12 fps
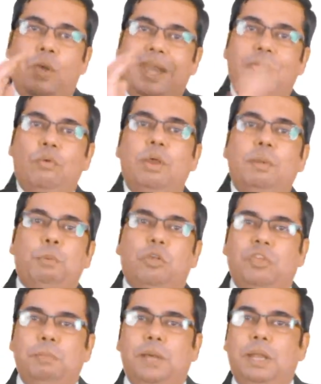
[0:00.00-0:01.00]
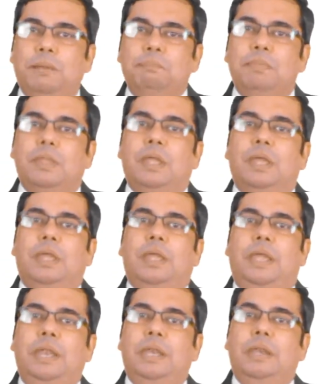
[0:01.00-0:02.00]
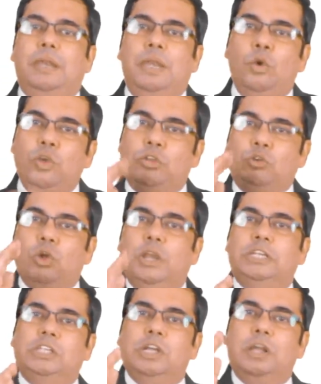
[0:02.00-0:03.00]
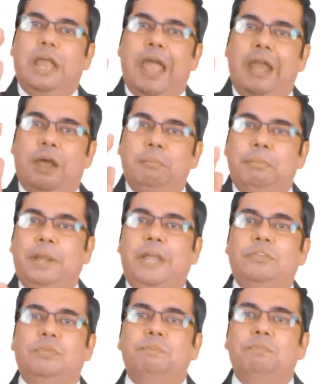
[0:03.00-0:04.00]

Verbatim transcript: whenever possible, in new installation and upgrades,